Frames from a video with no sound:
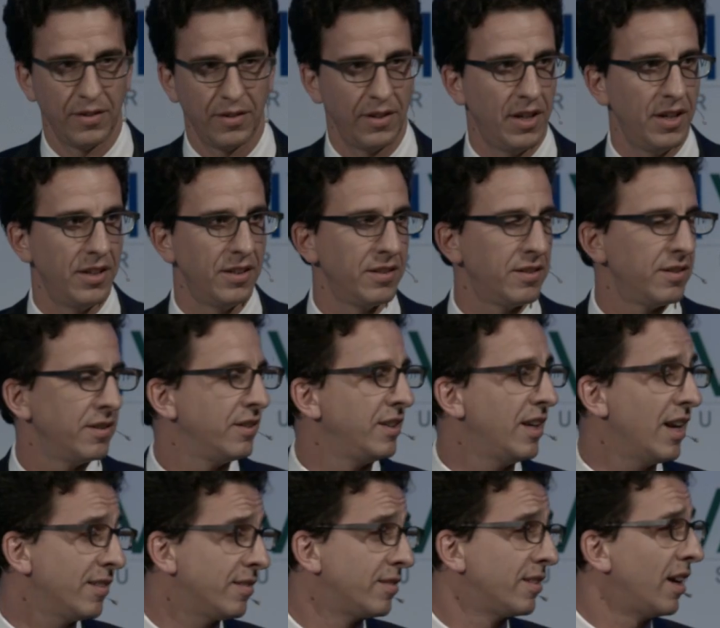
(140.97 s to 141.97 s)
And
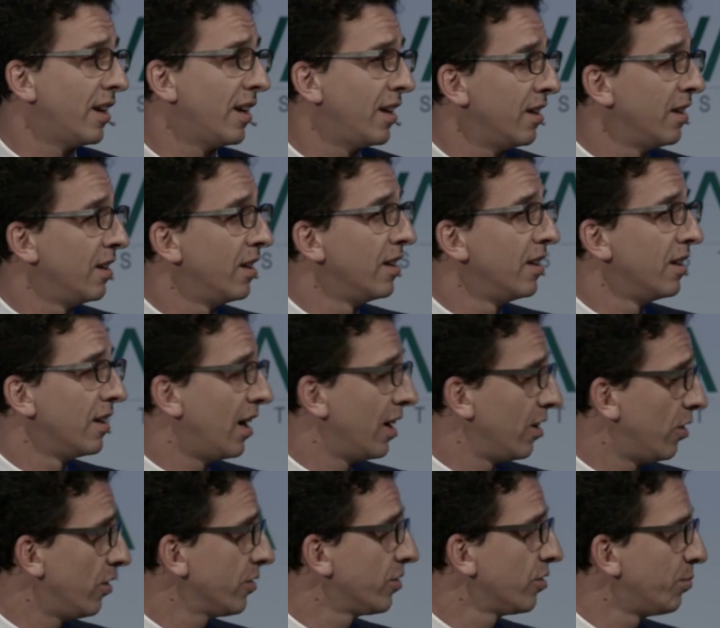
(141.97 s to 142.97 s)
yes, I
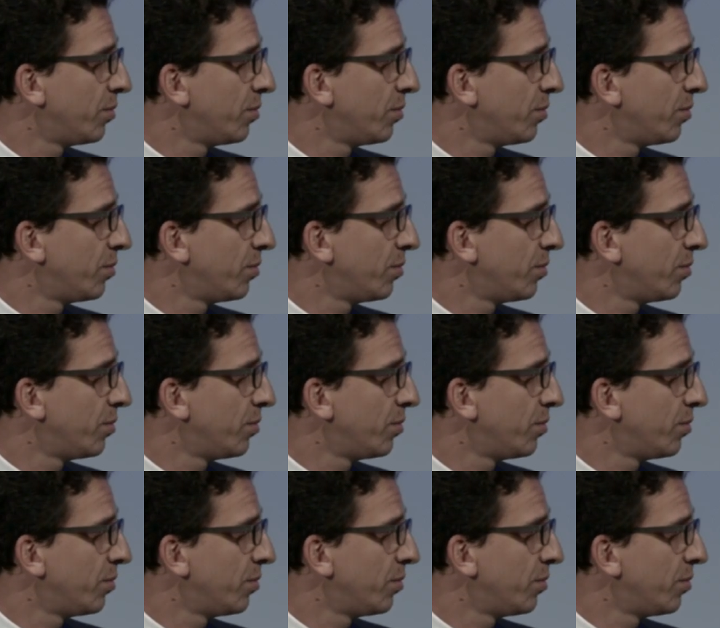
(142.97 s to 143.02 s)
also